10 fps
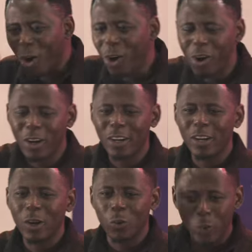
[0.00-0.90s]
God
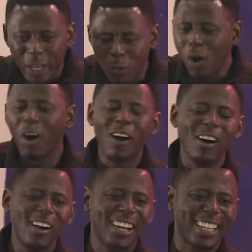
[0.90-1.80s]
will
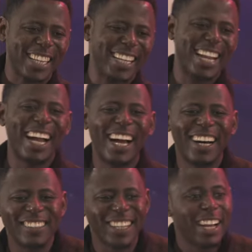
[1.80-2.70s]
work it
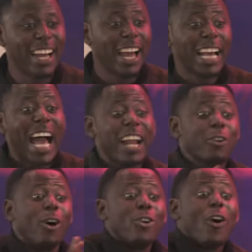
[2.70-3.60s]
out. I
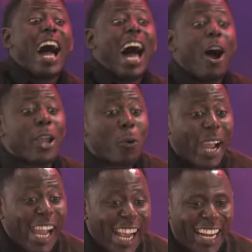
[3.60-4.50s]
don't know how He
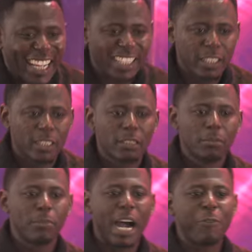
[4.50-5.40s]
will,
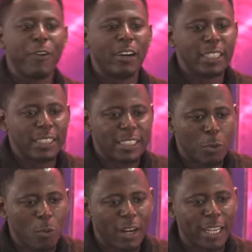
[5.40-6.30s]
but I found it, He
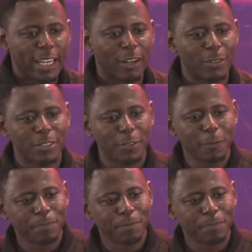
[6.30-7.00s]
will work it out.